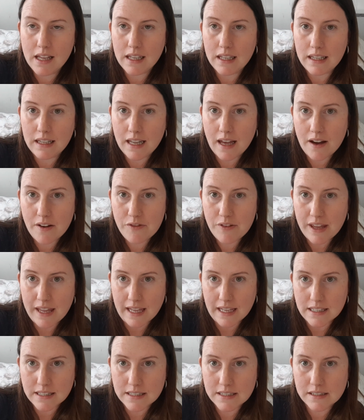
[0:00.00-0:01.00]
Love
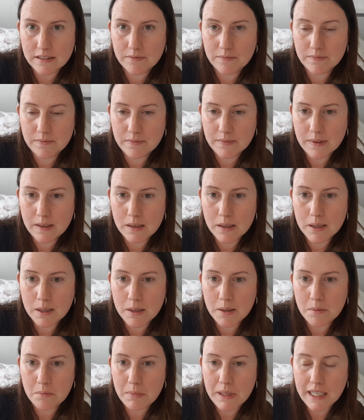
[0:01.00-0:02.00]
is
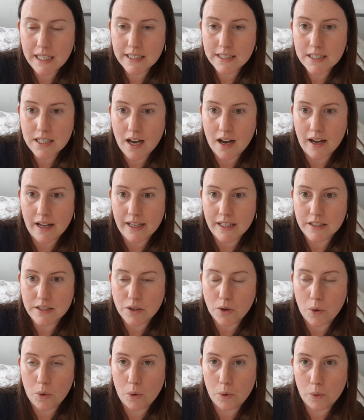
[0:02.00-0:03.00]
being tired
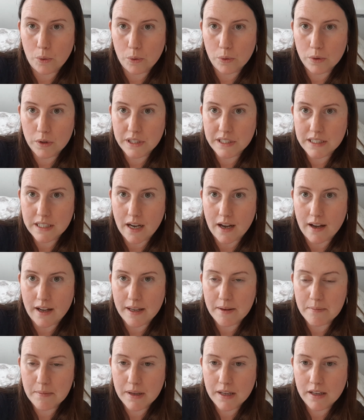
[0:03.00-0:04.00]
all the
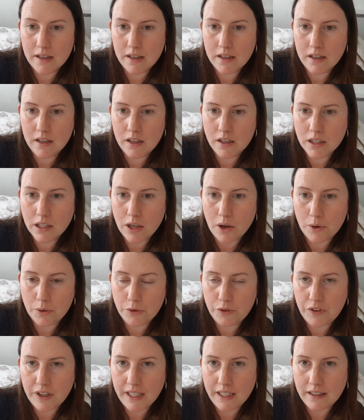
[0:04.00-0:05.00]
time,
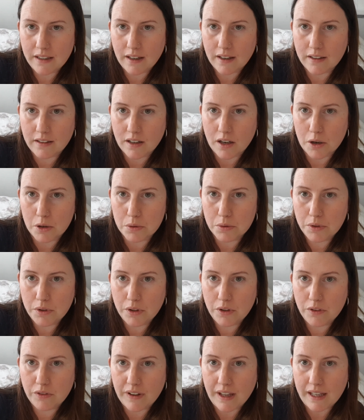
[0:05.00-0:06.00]
cold feet under old
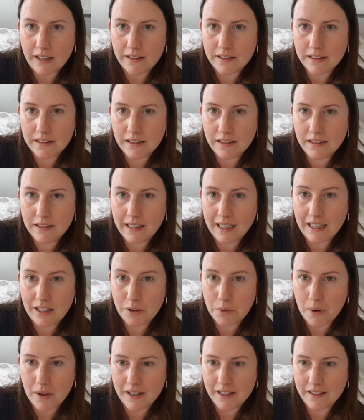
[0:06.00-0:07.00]
duvets
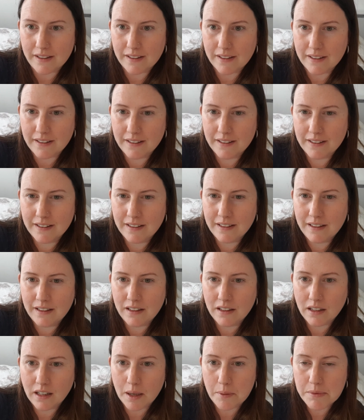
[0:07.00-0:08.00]
entwined,
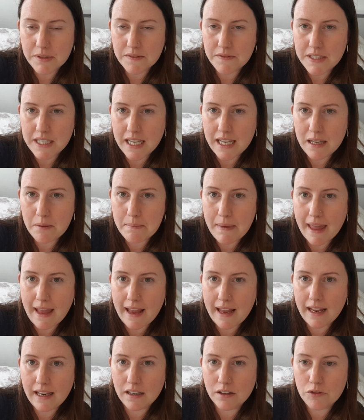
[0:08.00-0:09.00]
cups of tea
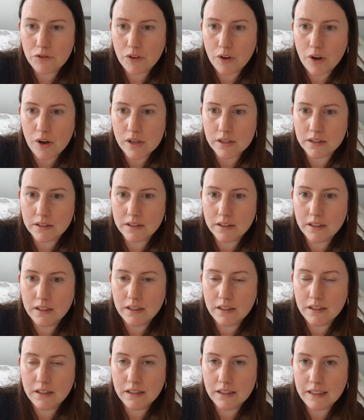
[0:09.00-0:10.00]
made and forgotten,
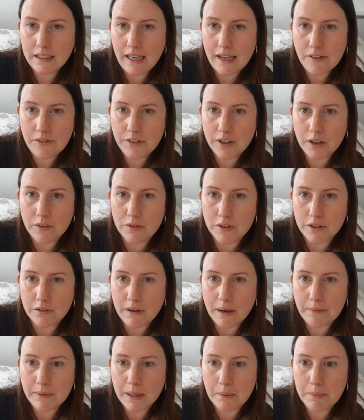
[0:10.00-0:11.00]
leftovers
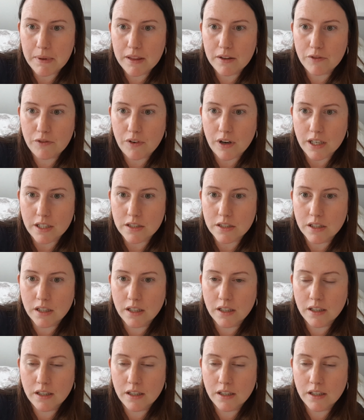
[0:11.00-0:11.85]
wrapped up in the fridge,